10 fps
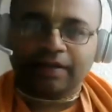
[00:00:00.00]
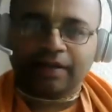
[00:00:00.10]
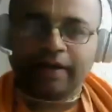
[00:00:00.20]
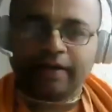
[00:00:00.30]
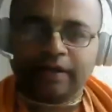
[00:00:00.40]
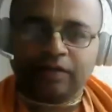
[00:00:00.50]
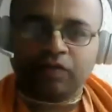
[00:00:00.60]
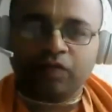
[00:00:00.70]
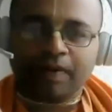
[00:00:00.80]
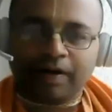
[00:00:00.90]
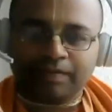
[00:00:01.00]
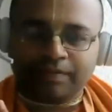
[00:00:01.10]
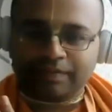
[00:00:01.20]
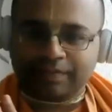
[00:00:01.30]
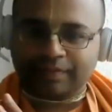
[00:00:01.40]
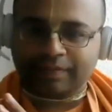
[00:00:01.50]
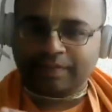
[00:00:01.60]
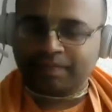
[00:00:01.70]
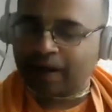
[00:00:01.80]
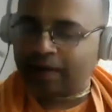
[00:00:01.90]
connected through palm.
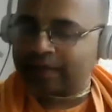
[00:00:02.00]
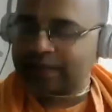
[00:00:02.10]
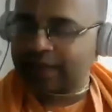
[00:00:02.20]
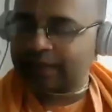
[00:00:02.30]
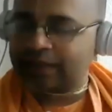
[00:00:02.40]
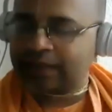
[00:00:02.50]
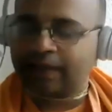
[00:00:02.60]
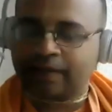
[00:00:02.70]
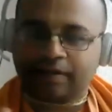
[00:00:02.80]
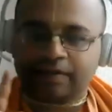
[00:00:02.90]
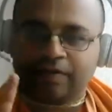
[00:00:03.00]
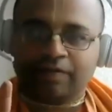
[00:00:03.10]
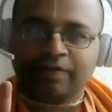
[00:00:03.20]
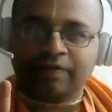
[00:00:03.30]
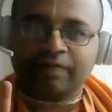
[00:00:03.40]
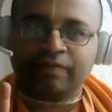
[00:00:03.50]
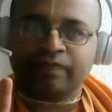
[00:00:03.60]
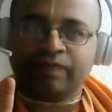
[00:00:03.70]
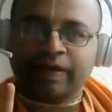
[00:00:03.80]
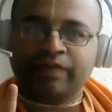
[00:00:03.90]
Palm is like the center of the
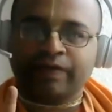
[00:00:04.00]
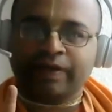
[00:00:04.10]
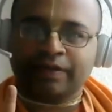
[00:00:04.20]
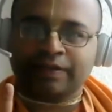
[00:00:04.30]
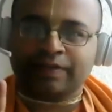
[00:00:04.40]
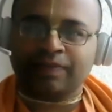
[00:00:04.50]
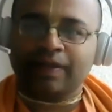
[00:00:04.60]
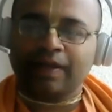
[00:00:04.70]
five fingers.